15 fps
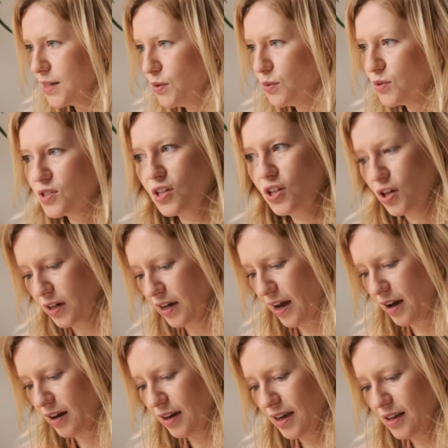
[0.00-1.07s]
thing we want to look
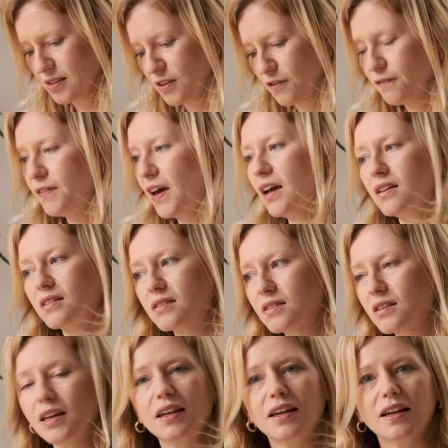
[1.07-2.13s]
at is the
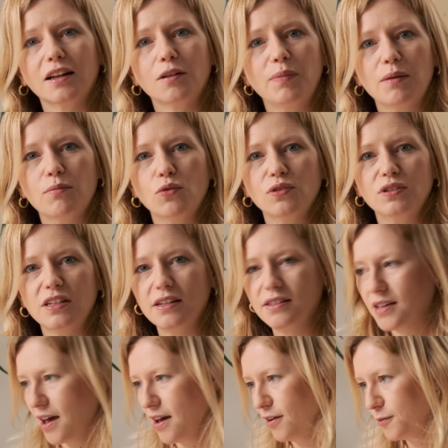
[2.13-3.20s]
face in a little bit more
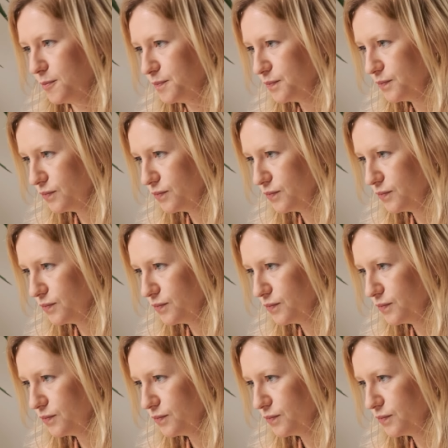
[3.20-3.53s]
detail.